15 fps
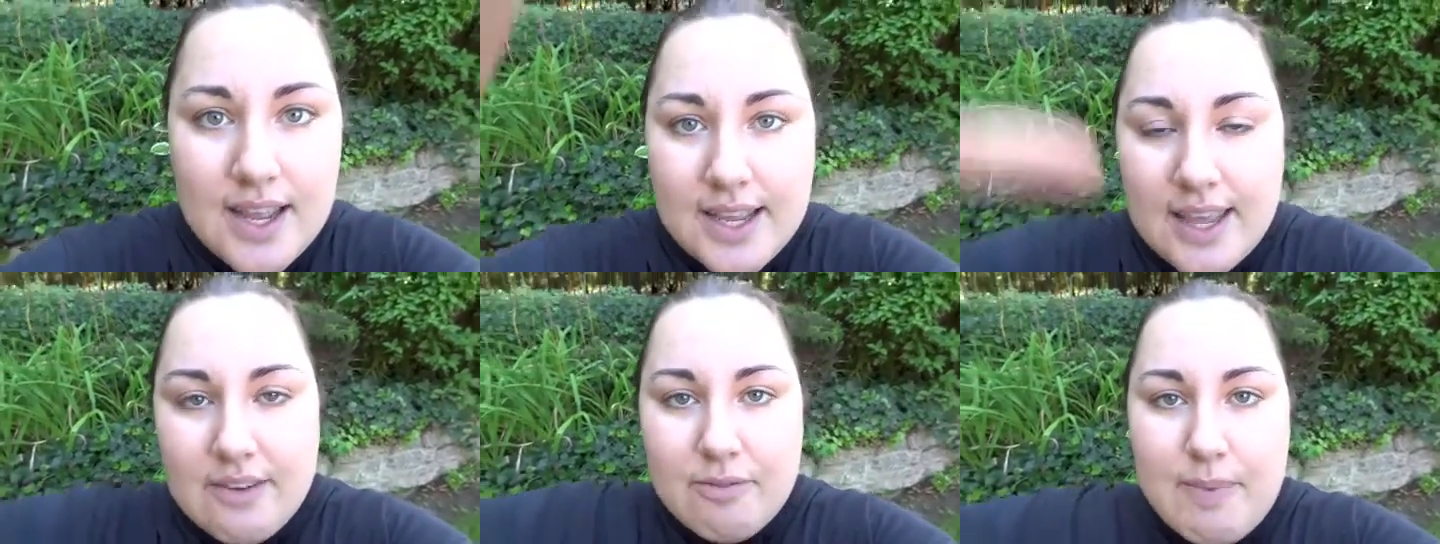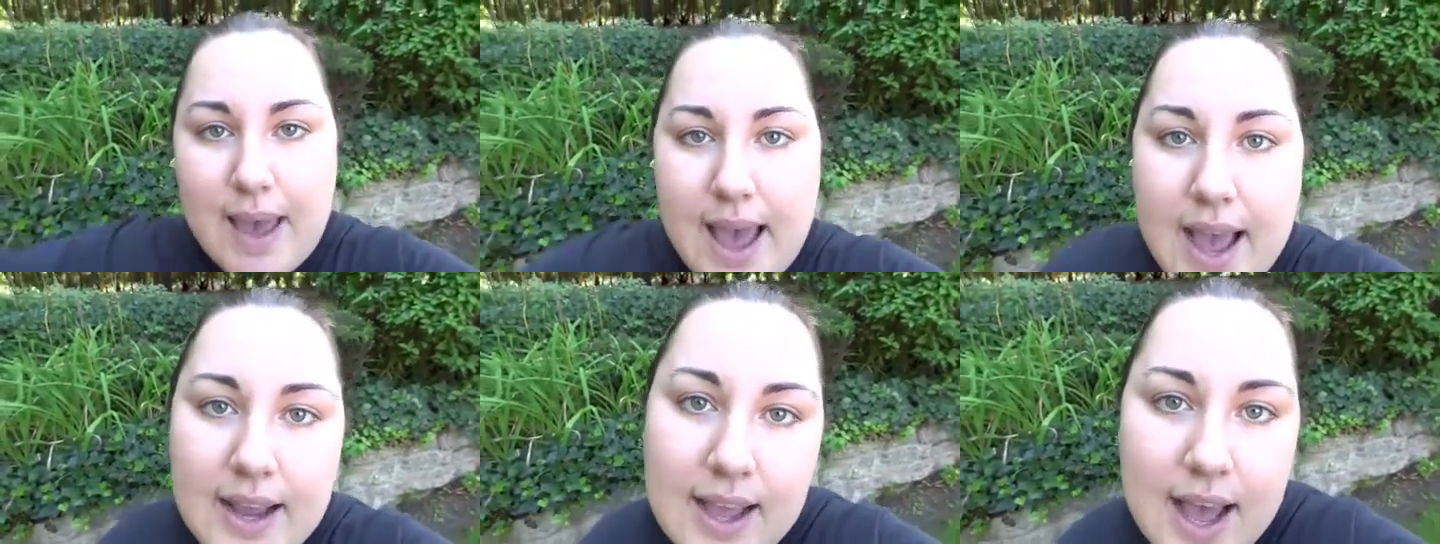give
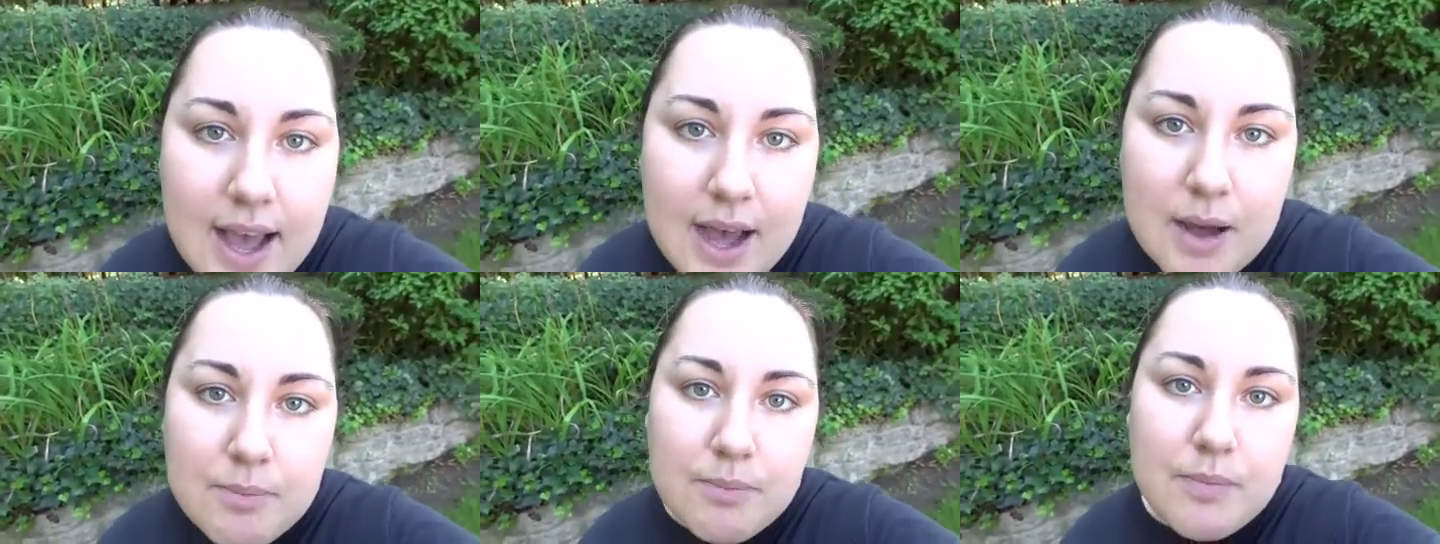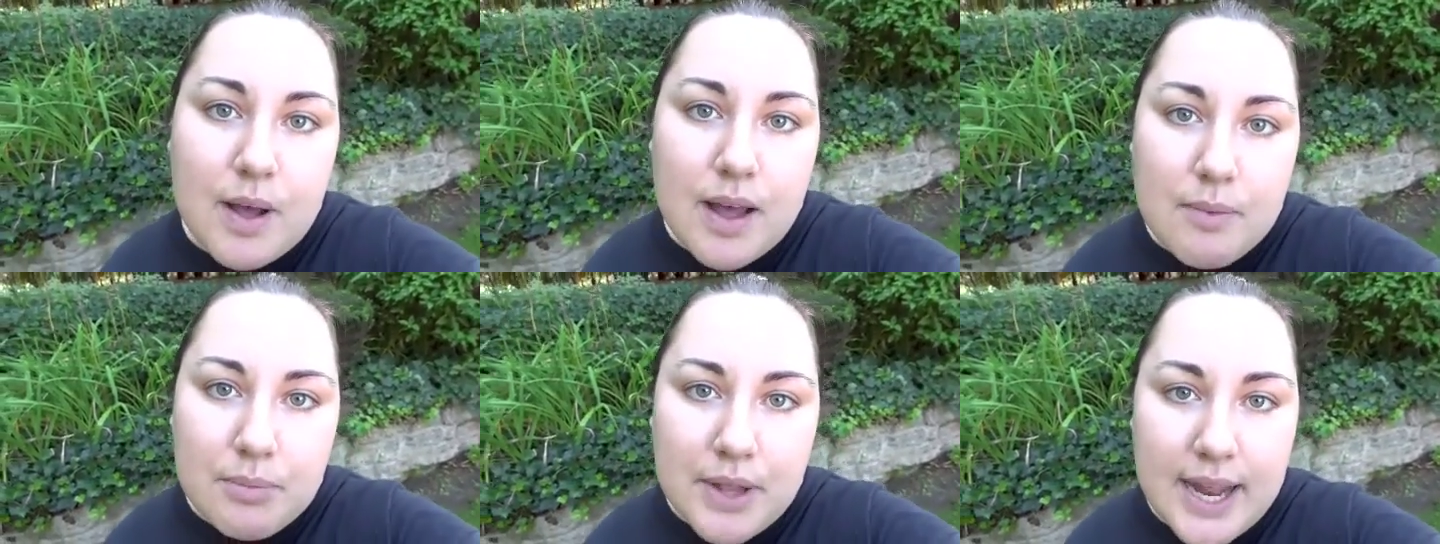back, I'm um,
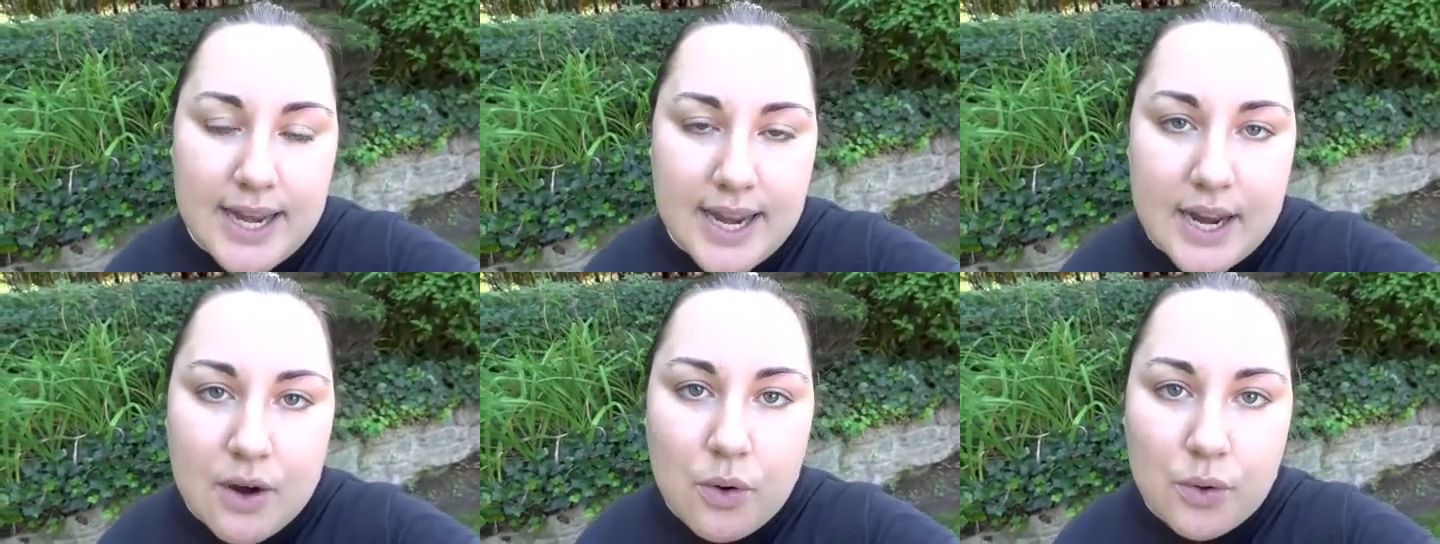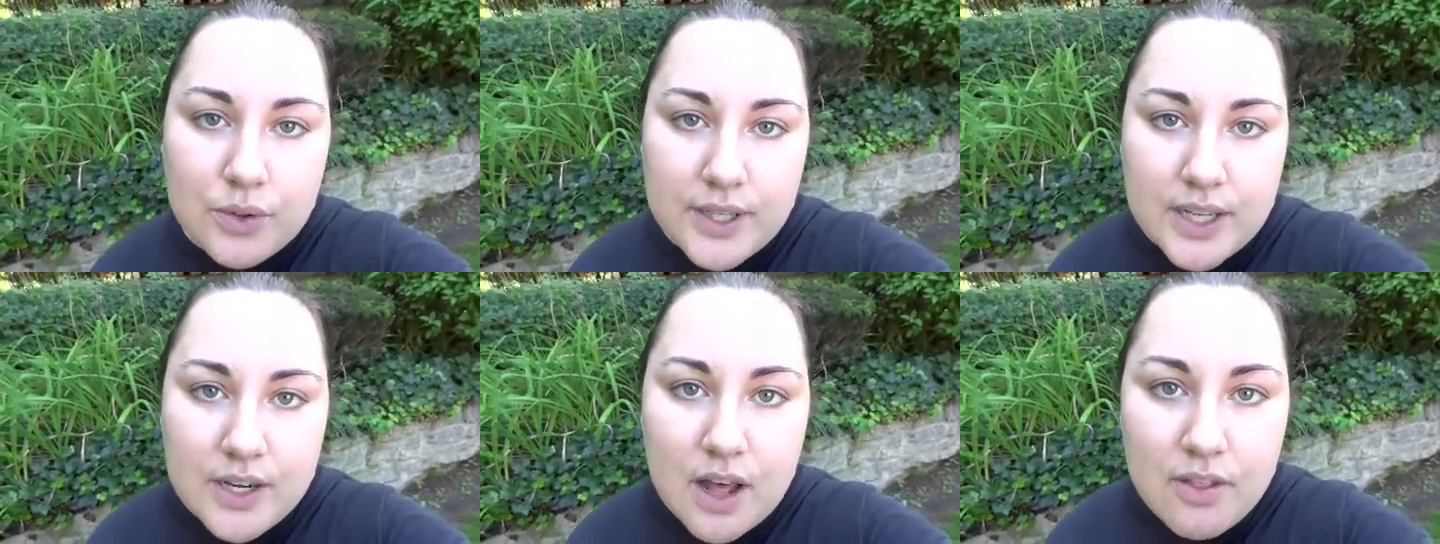planning on
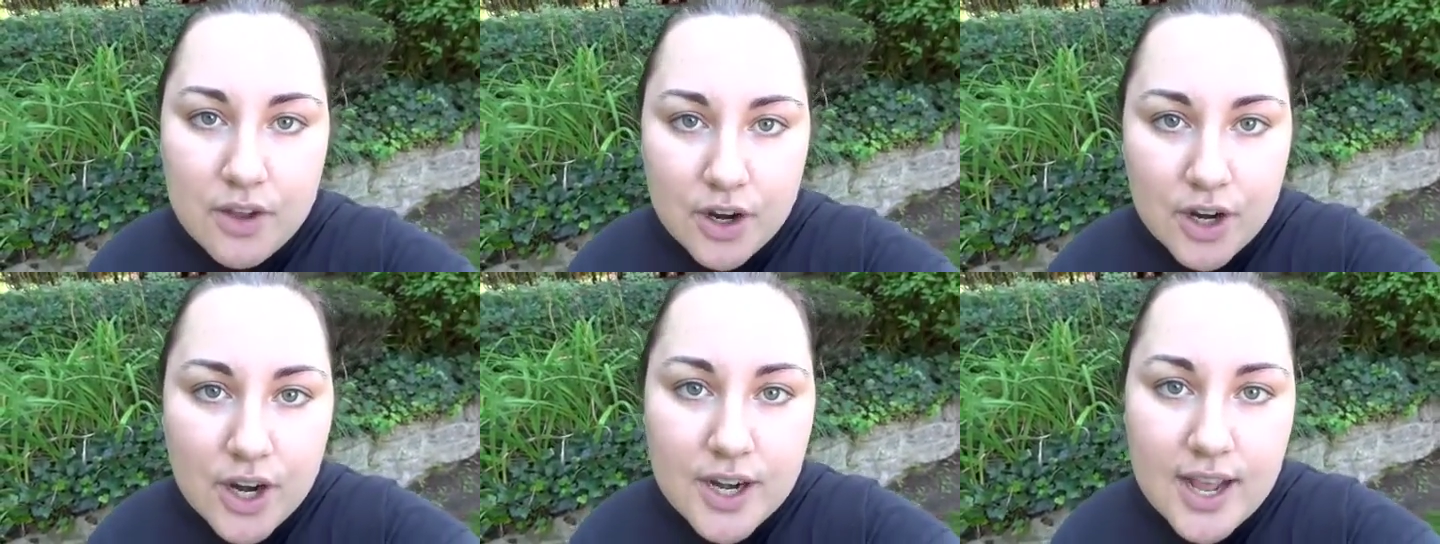holding another